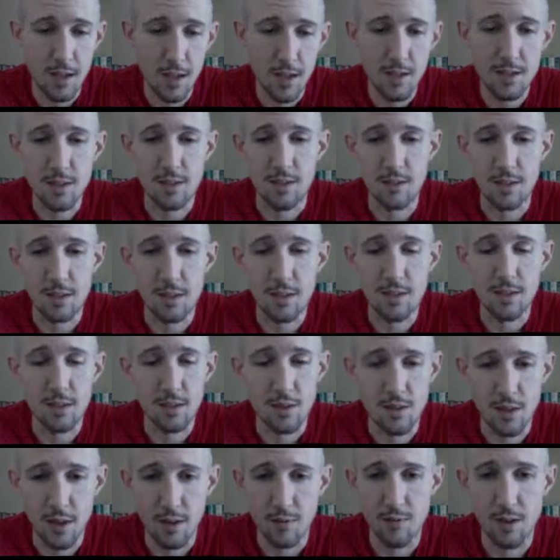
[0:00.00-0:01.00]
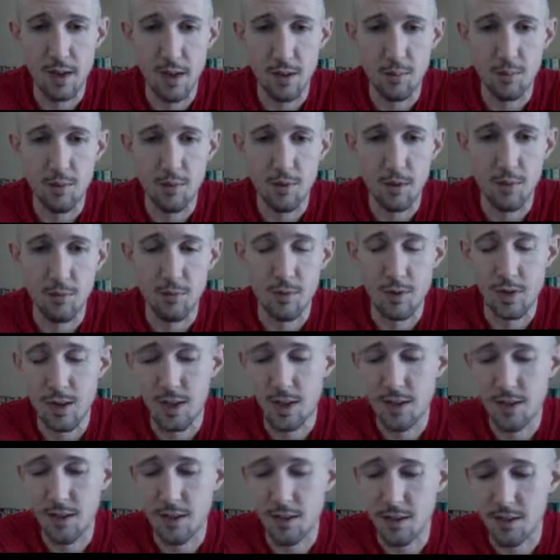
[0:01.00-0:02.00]
constantly unless you have type 1, in
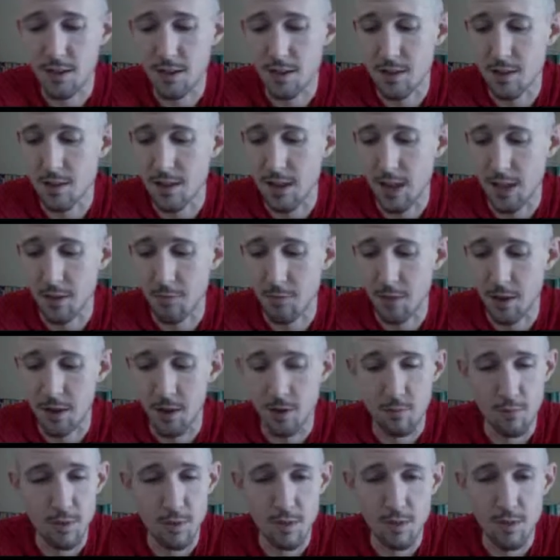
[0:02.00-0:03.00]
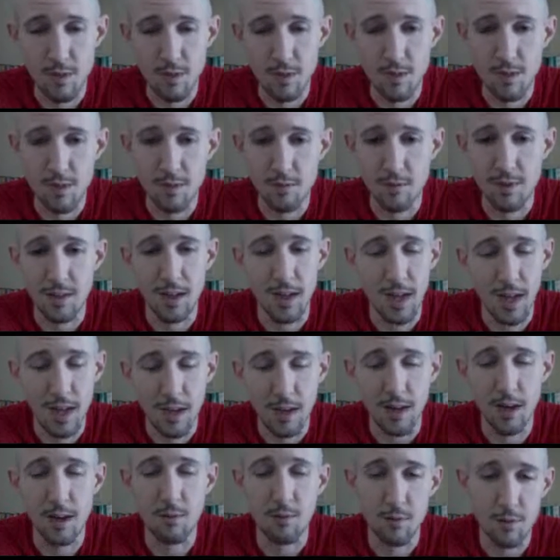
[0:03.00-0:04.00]
which case it gets attacked by your immune system and
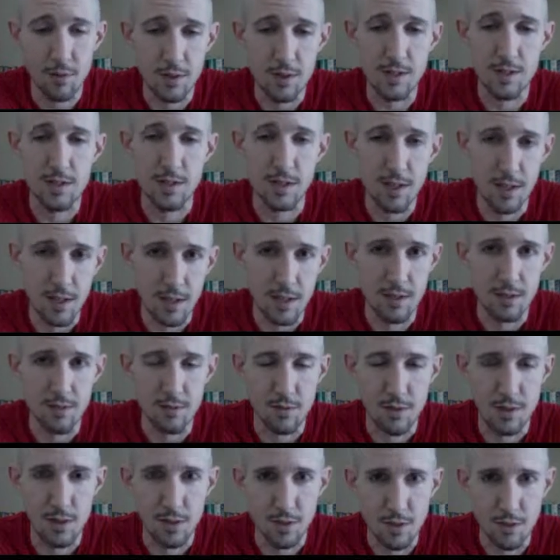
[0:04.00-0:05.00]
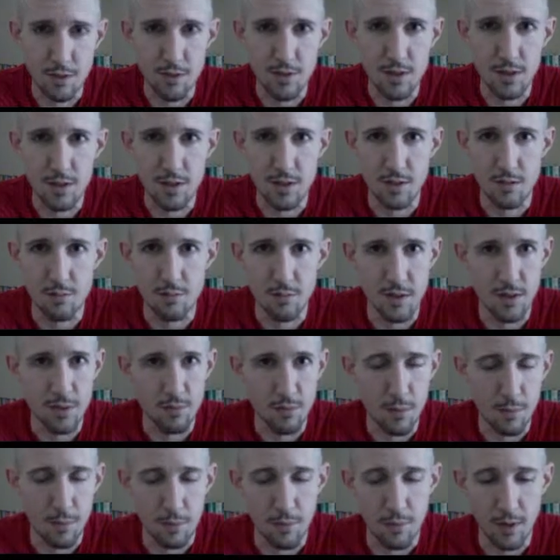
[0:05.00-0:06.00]
cannot release any insulin into your system.
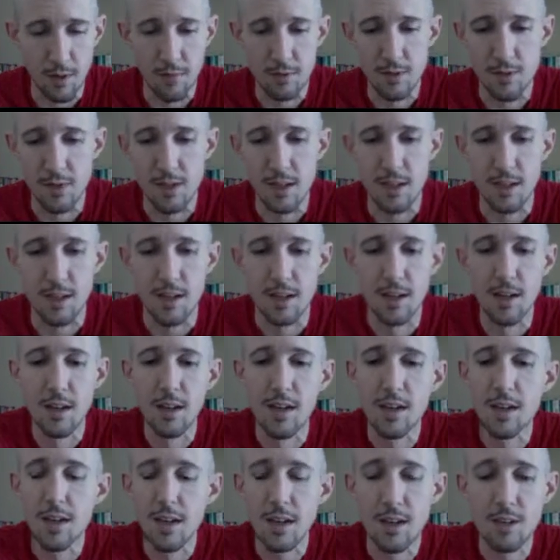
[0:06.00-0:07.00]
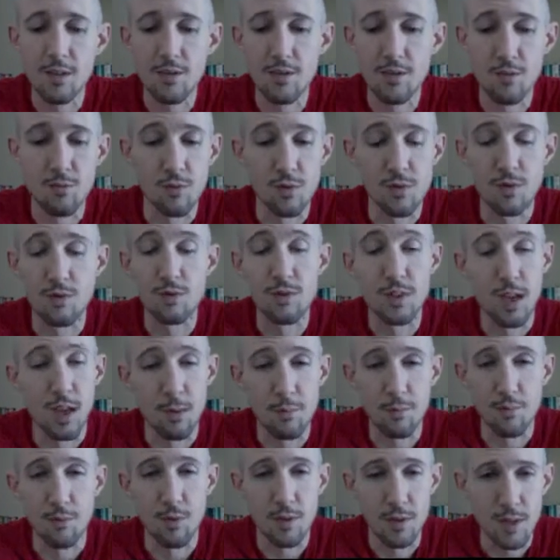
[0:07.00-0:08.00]
That's why people have to take insulin when they're
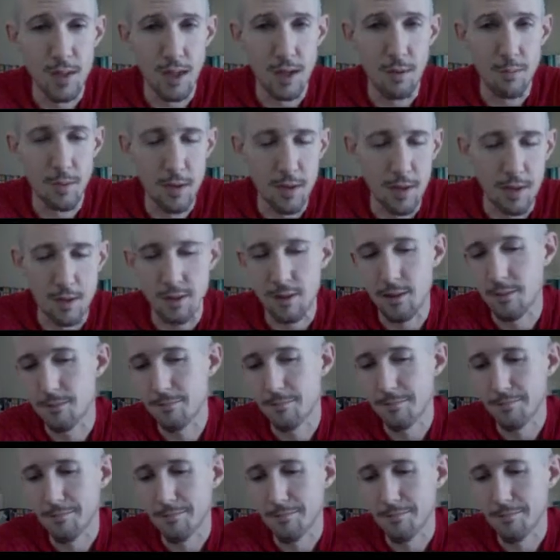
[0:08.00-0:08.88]
type 1 diabetic.